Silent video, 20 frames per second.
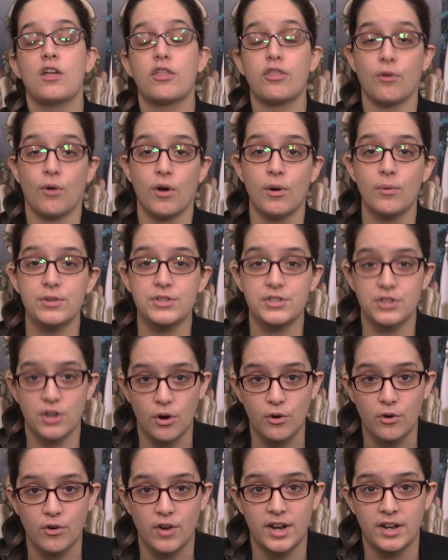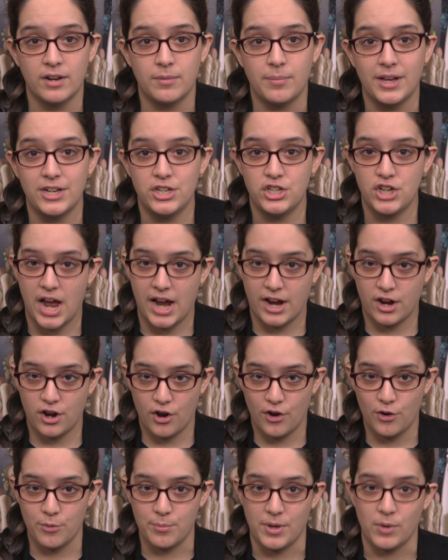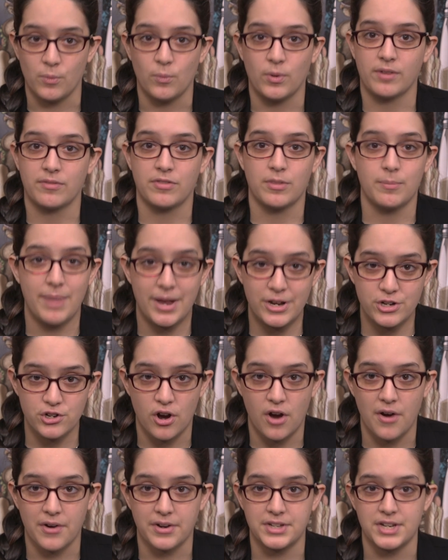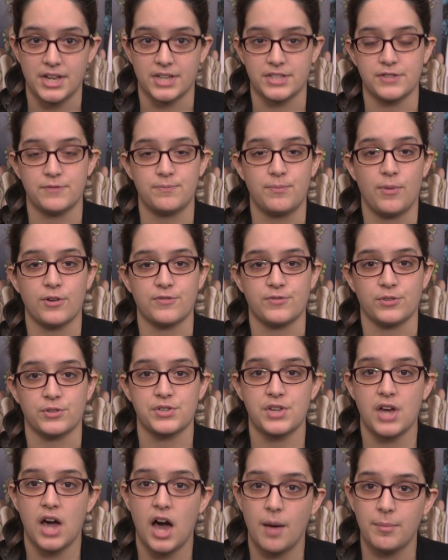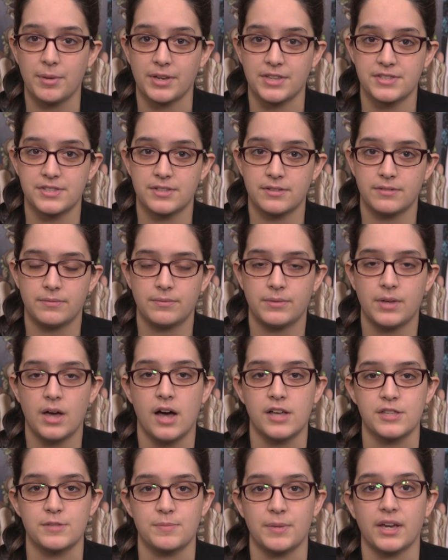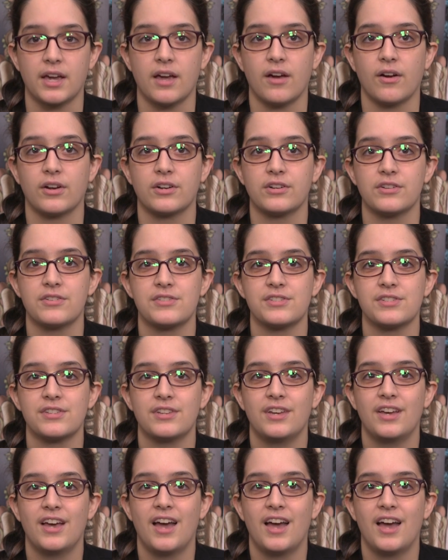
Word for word: Thor was co-created by Jack Kirby, one of the major architects of Marvel's comics cosmic characters.